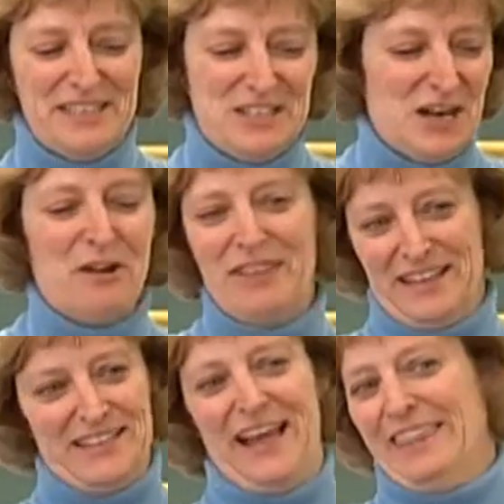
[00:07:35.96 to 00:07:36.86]
To share
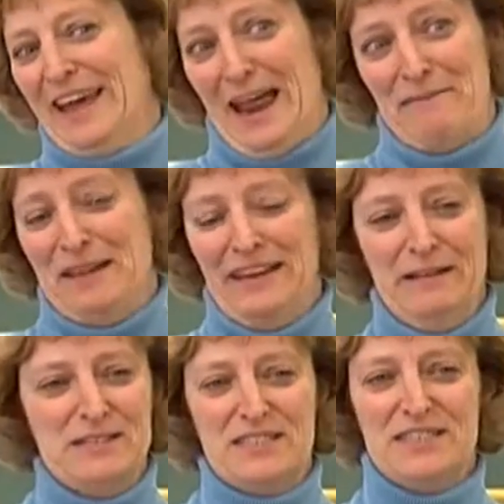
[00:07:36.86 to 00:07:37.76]
things like that. I mean,
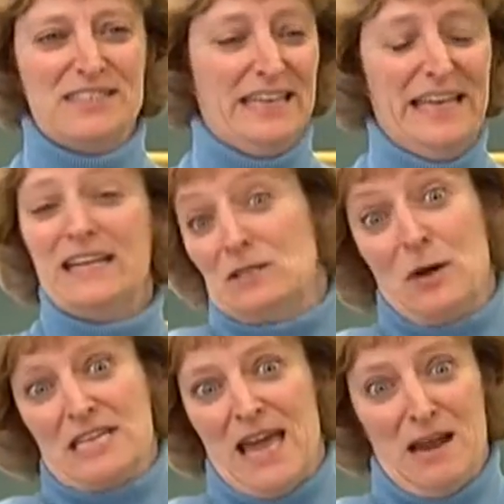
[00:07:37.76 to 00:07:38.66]
he gets
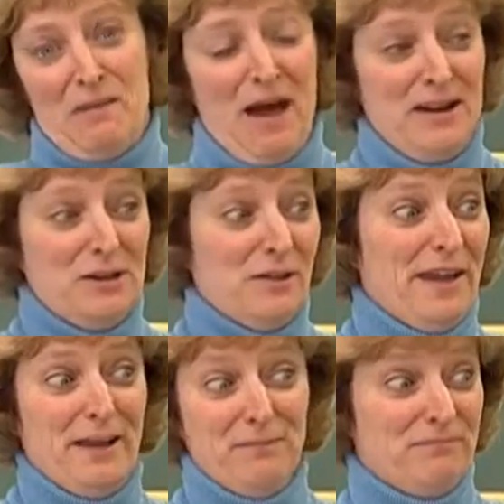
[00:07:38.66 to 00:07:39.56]
so excited about it, and you're
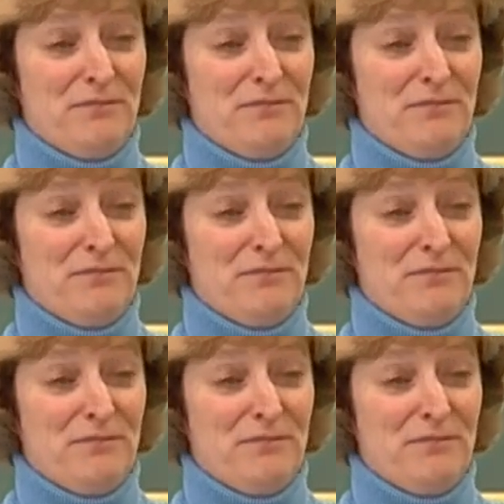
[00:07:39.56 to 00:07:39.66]
like,